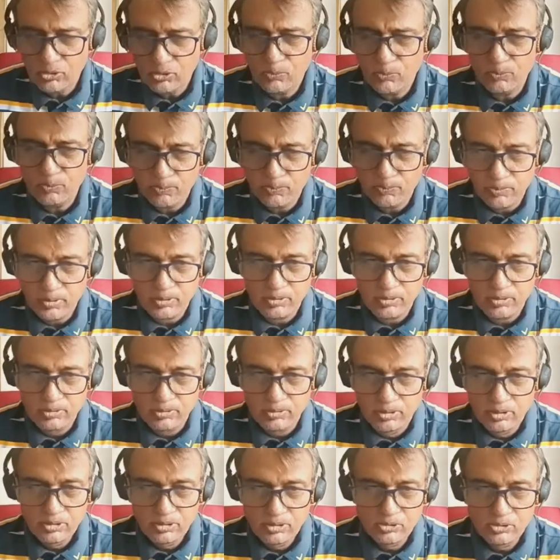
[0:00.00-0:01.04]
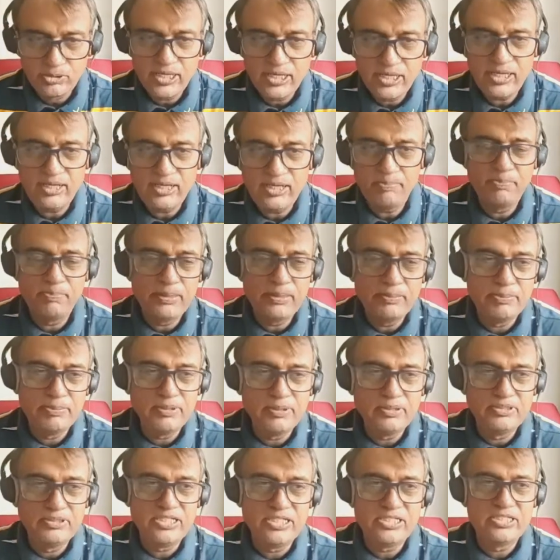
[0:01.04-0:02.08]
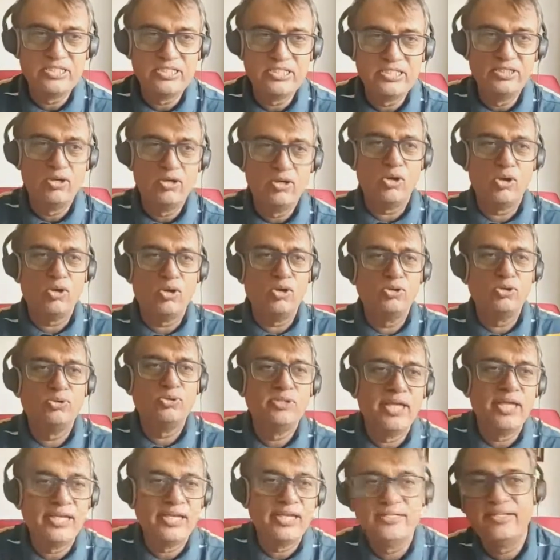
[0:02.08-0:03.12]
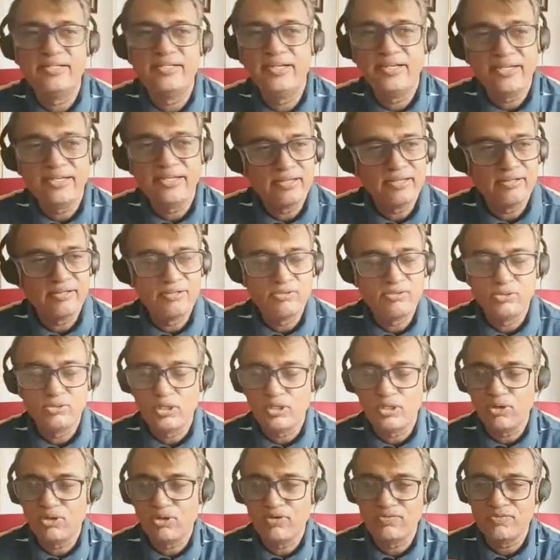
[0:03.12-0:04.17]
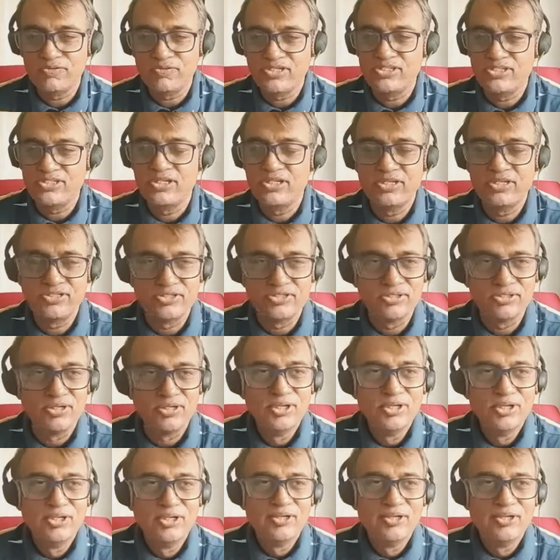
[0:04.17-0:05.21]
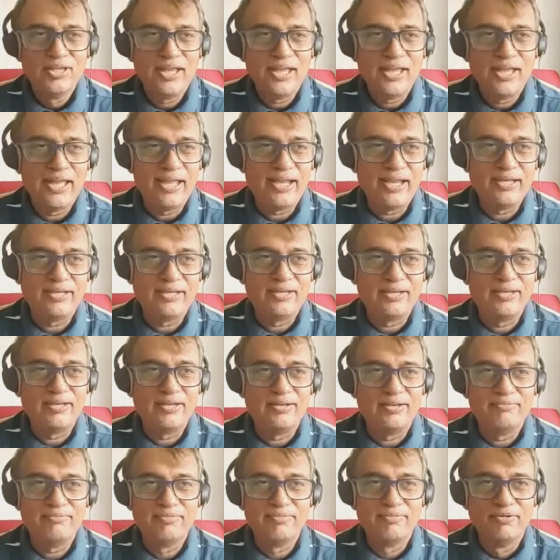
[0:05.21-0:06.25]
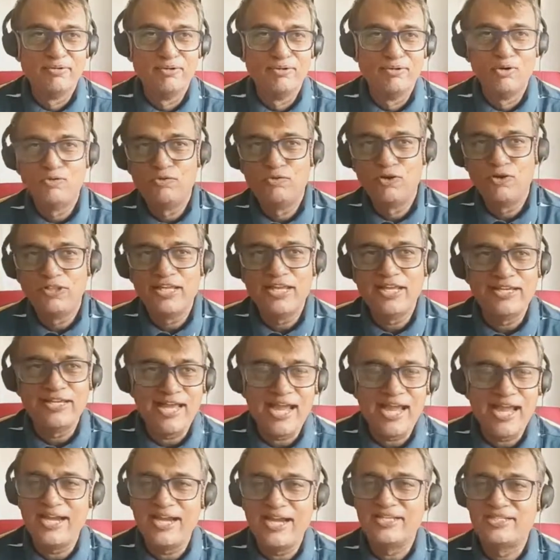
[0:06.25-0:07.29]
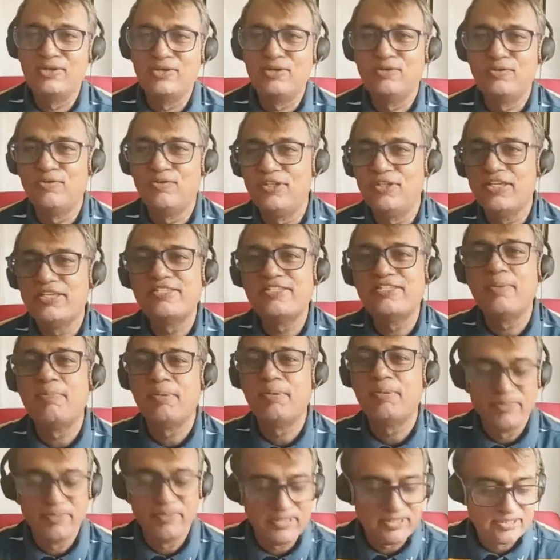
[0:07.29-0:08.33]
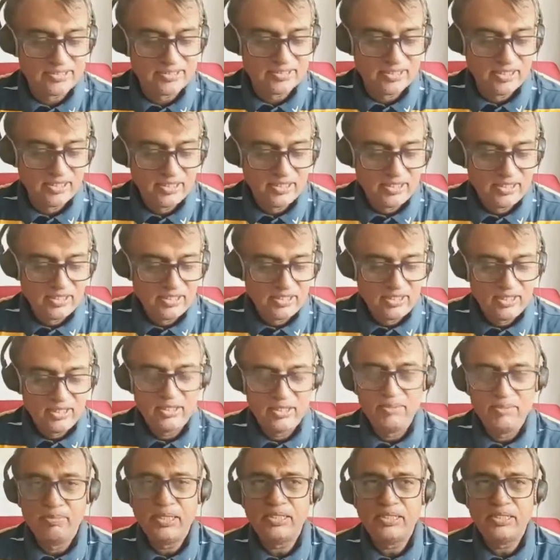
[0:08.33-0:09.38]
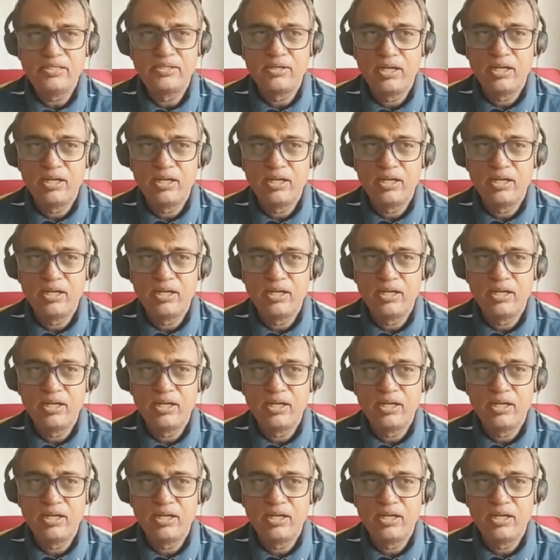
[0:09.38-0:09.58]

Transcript: know, today people just log on to the internet and do a lot of research and look for their diets, look for their supplements. But